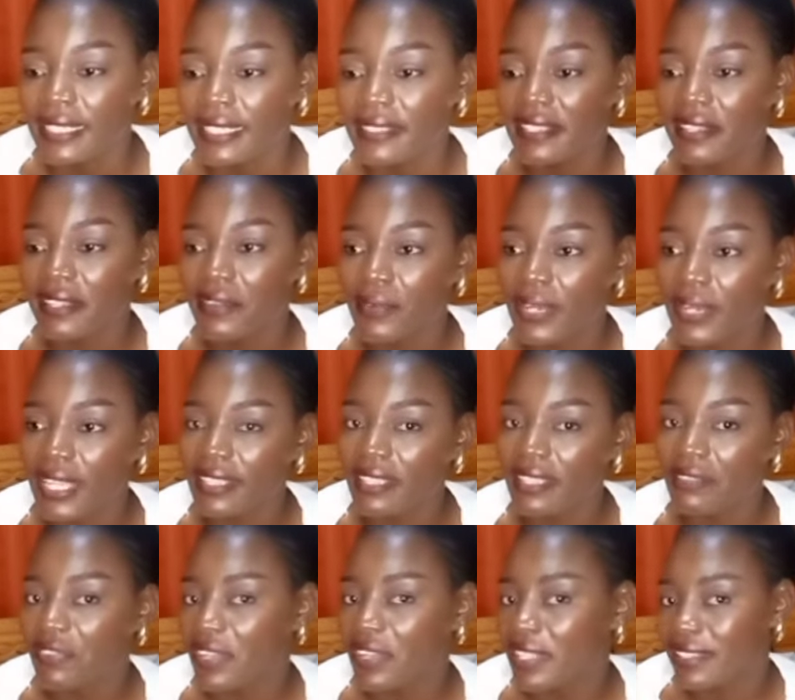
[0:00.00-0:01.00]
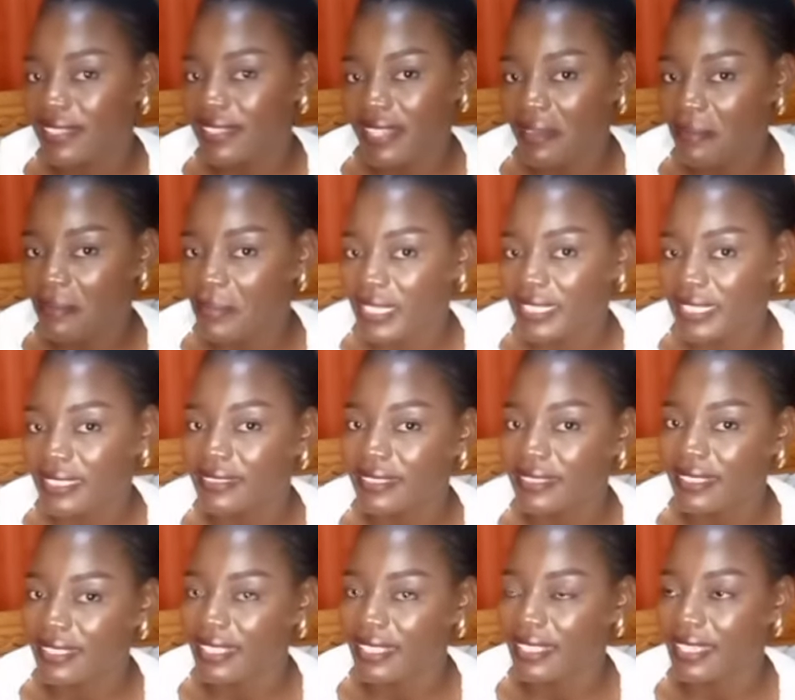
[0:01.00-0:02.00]
They read the first number,
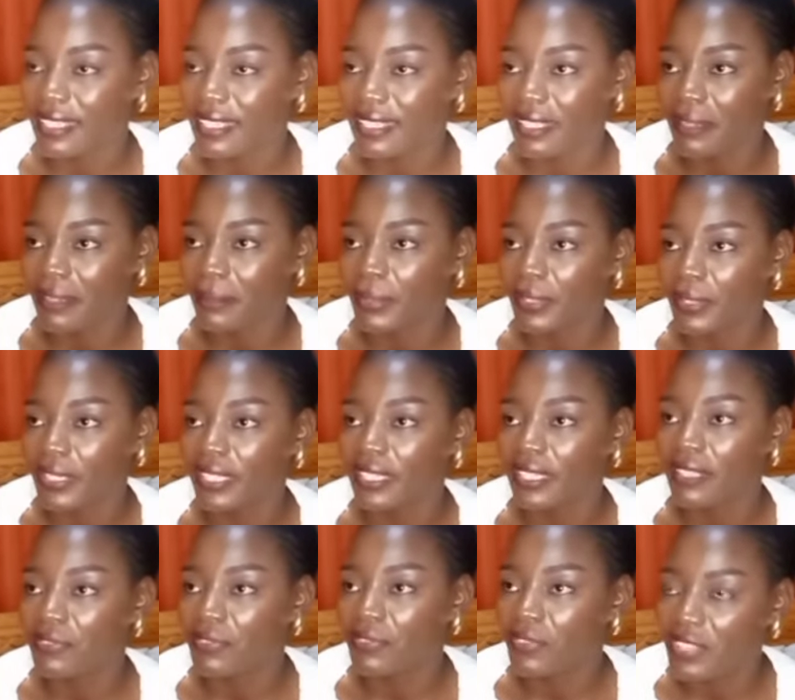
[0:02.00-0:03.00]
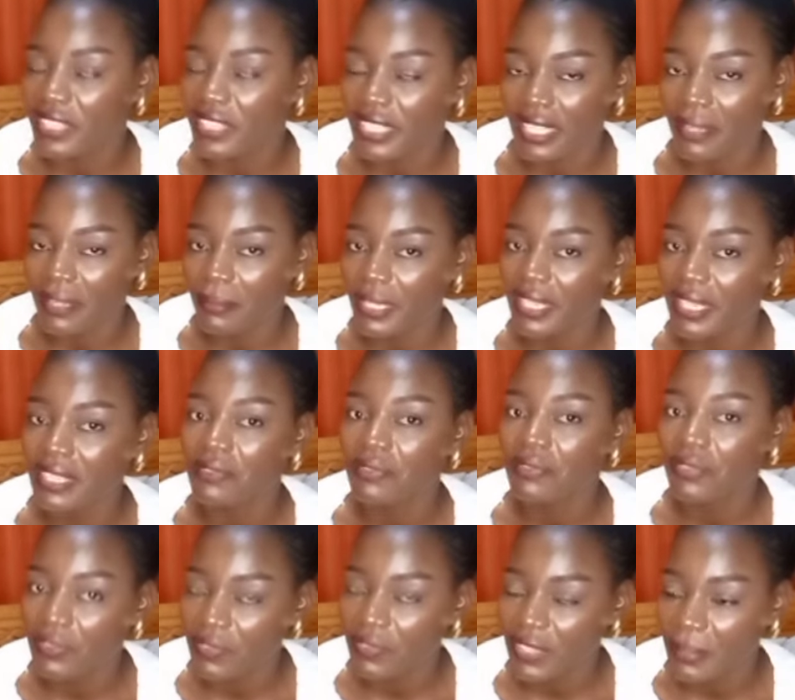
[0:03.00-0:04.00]
the second number, the fourth number, the
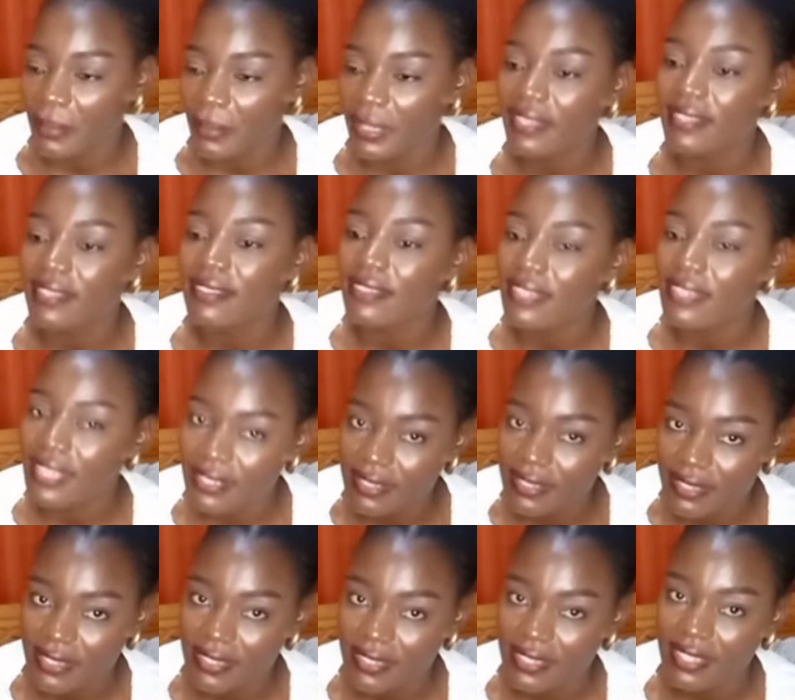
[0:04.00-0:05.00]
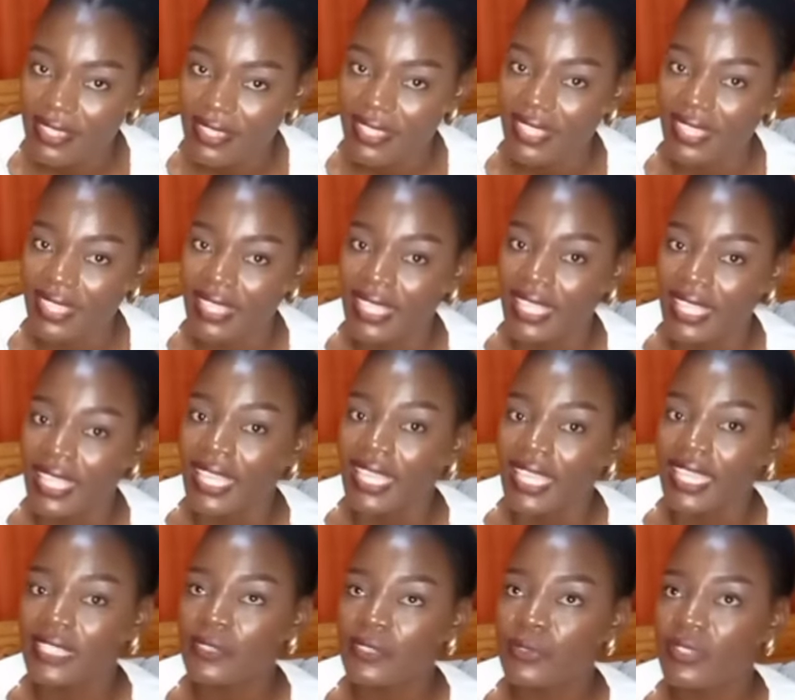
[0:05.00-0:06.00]
fifth number, the sixth.
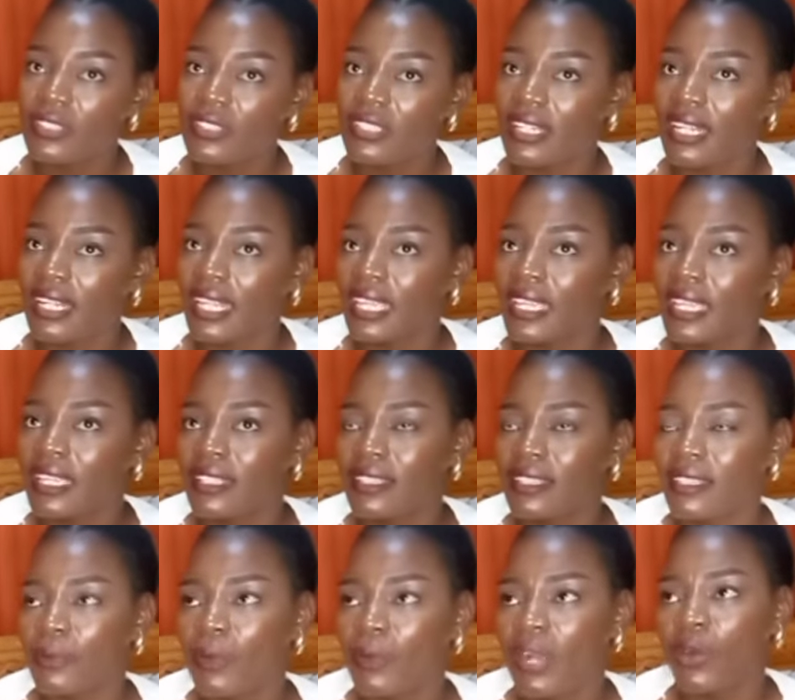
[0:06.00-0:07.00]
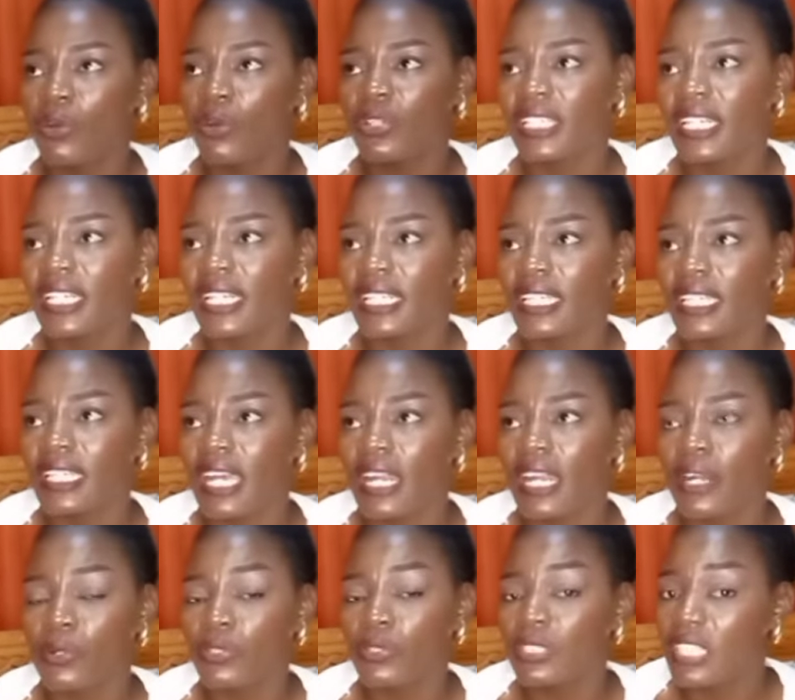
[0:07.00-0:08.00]
It was like there were only
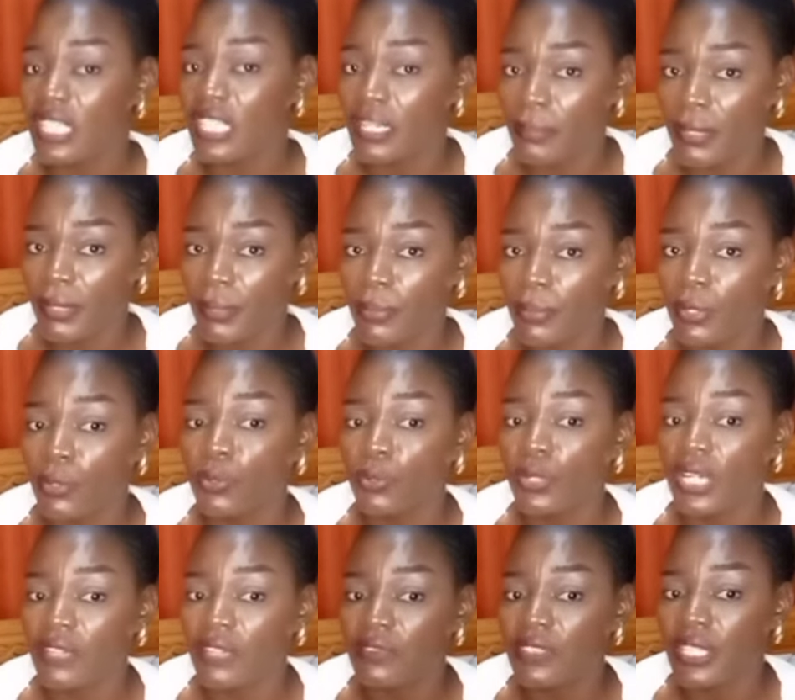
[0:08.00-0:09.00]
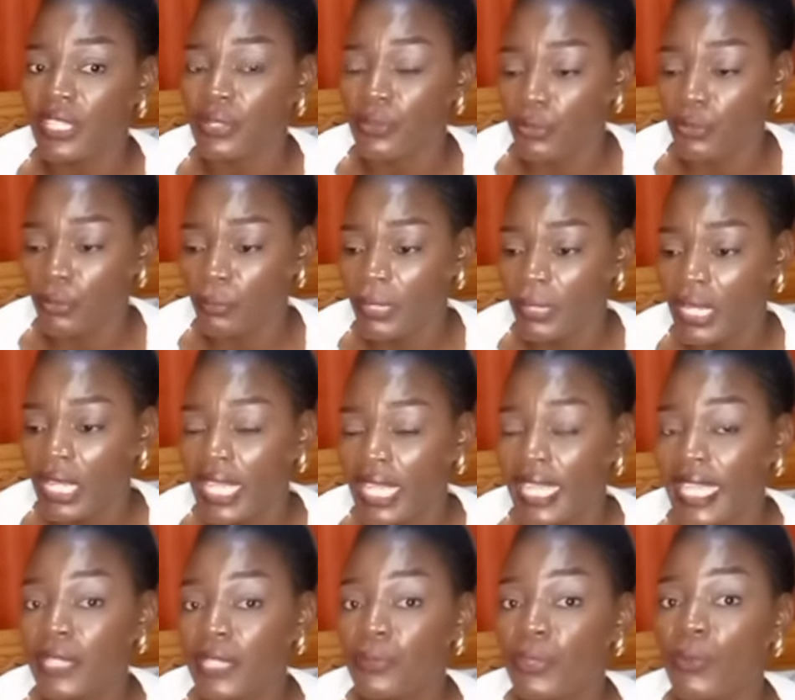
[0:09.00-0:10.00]
around 10 people who left the room.
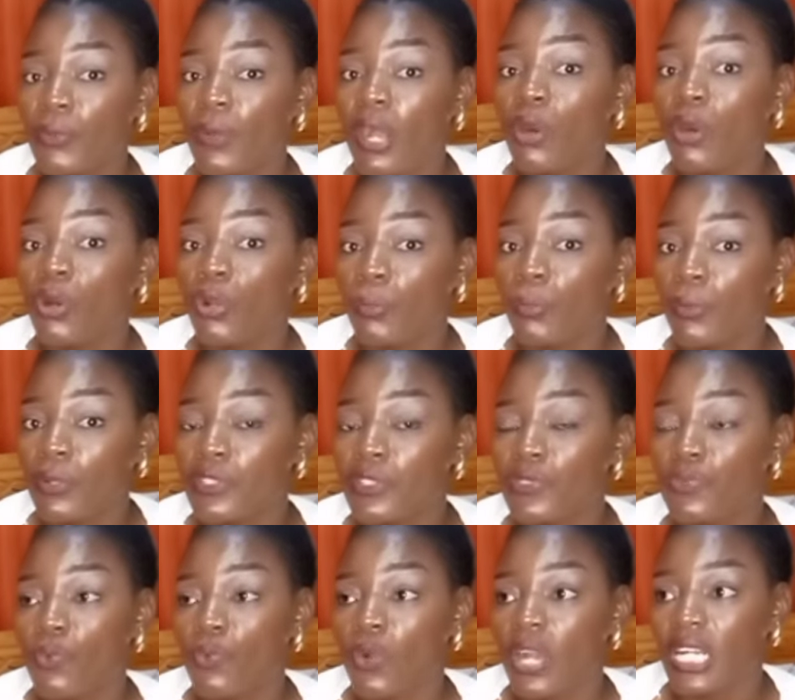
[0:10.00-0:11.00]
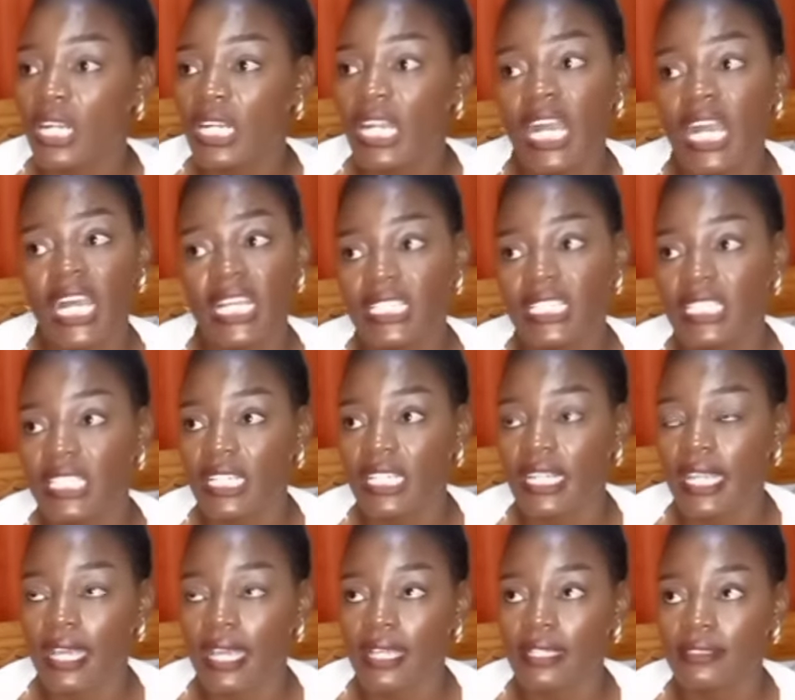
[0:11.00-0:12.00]
And we were almost
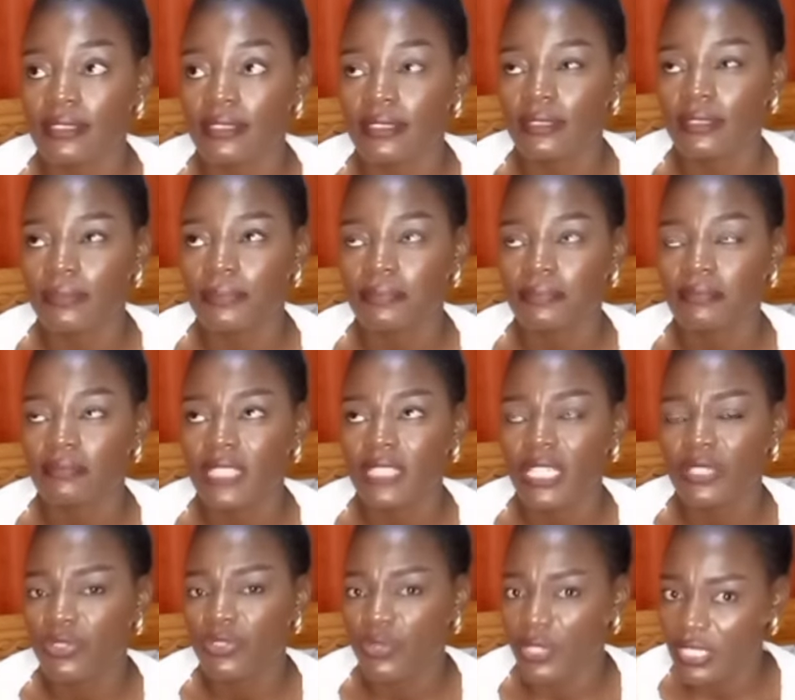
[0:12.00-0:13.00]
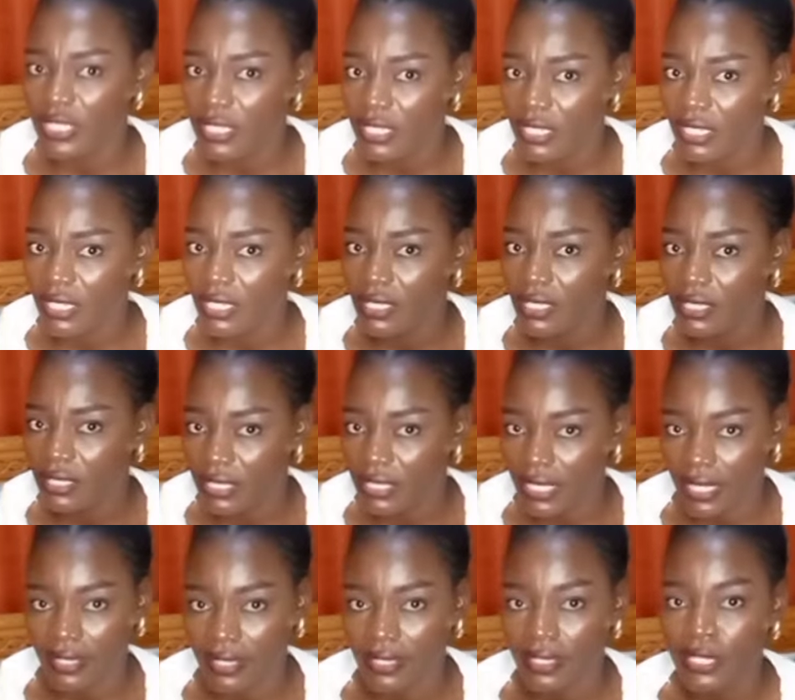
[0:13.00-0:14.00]
120.
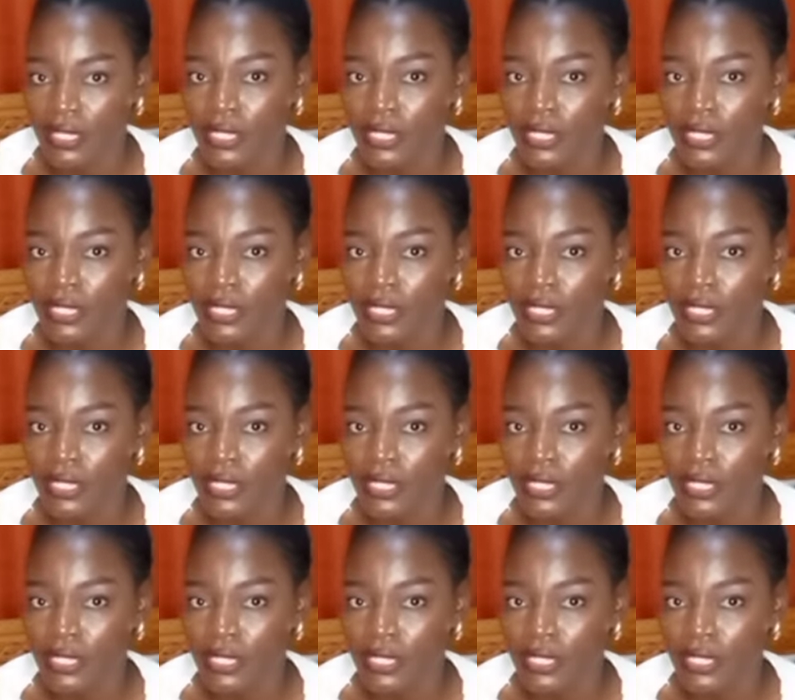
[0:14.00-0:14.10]
Yeah.